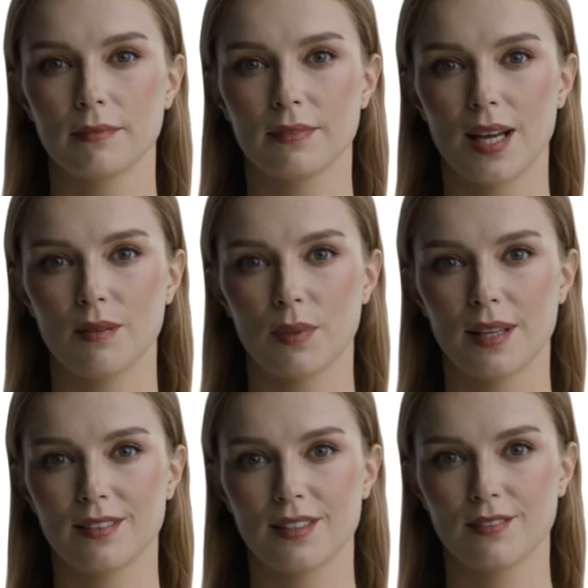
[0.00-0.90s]
That
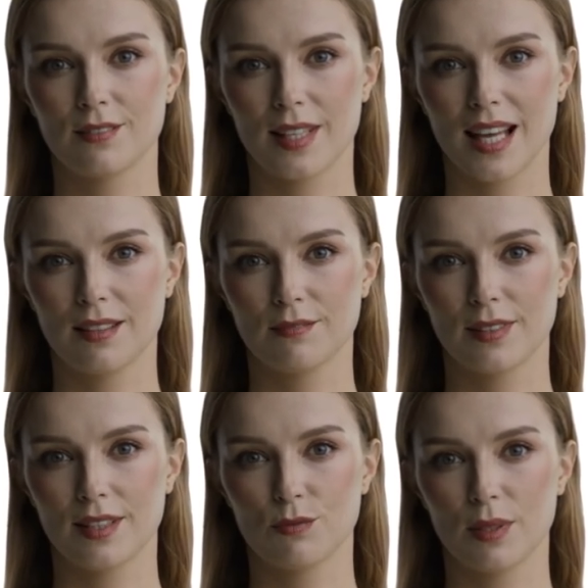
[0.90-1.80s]
brings us to the end of
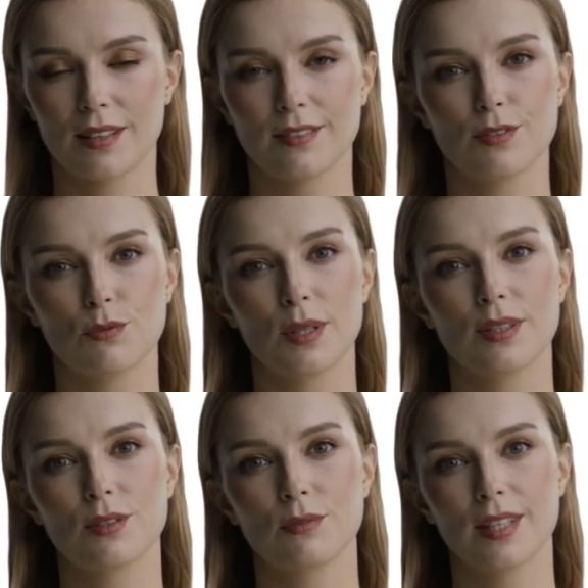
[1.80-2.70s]
this week's
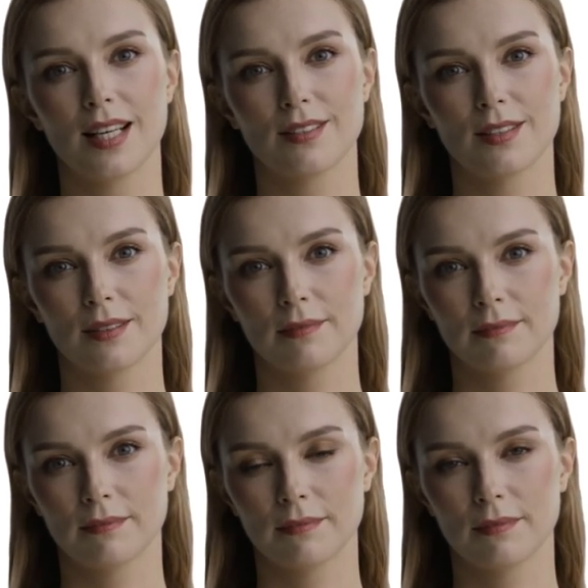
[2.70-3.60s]
Swing newsletter.
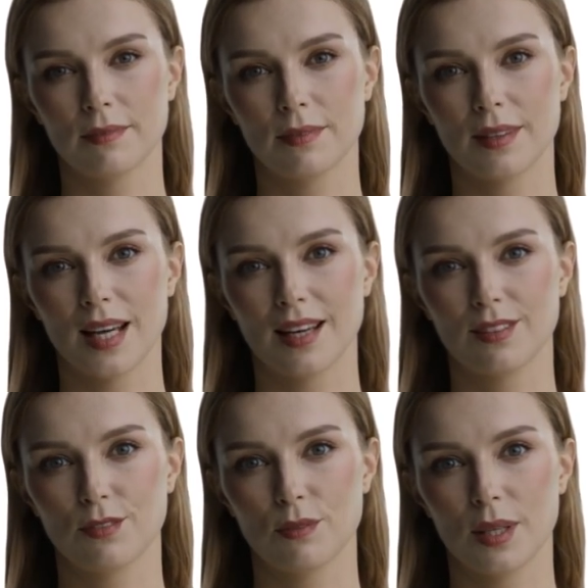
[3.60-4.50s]

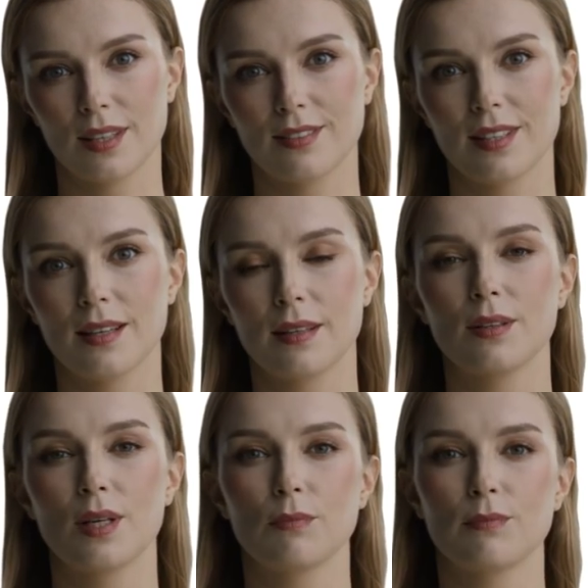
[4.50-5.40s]
As a reminder,
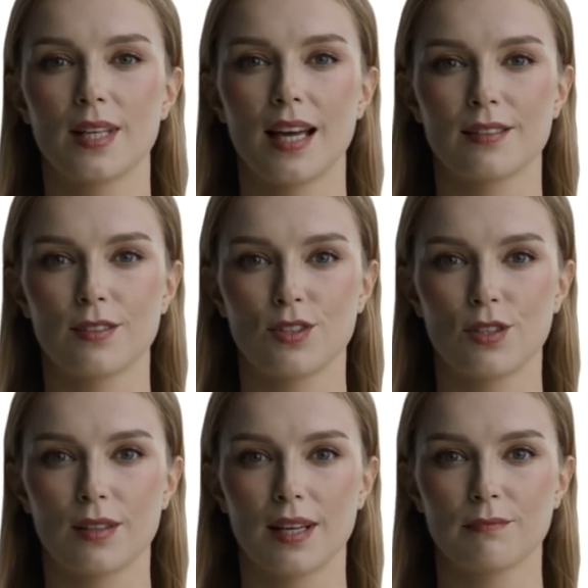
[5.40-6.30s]
Don't forget to
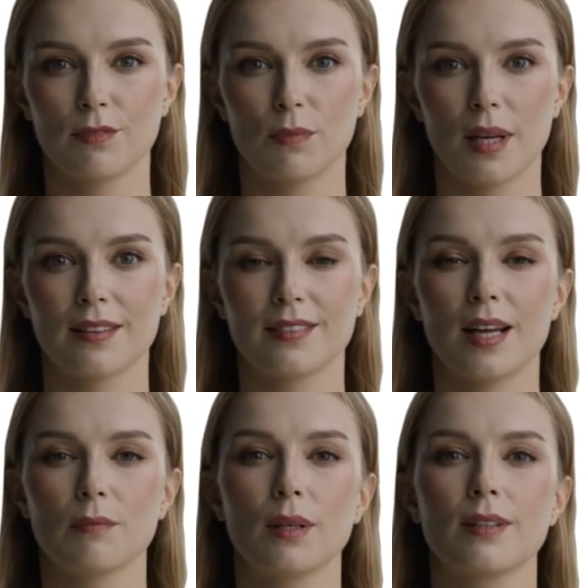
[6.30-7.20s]
tune in for
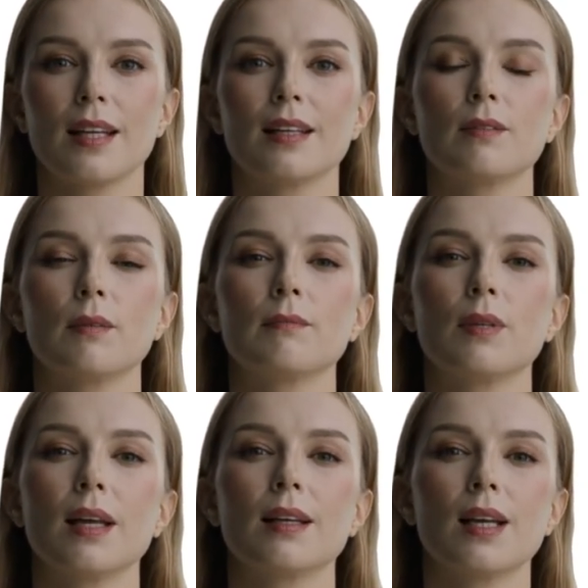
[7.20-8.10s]
Mindset Mondays with
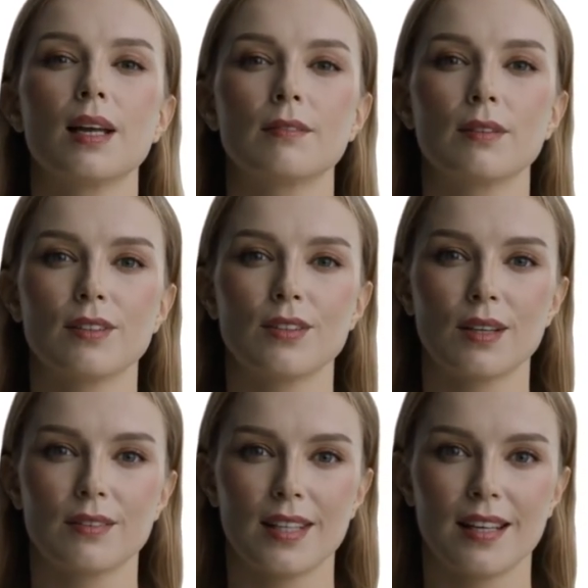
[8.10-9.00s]
Ryan Carthage
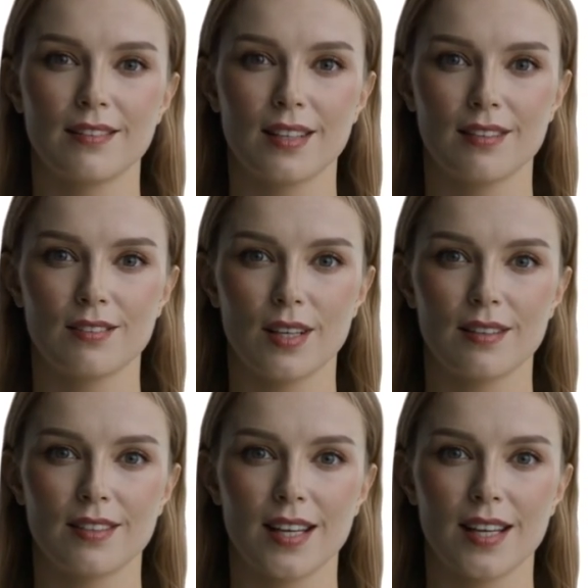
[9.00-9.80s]
starting at 6:30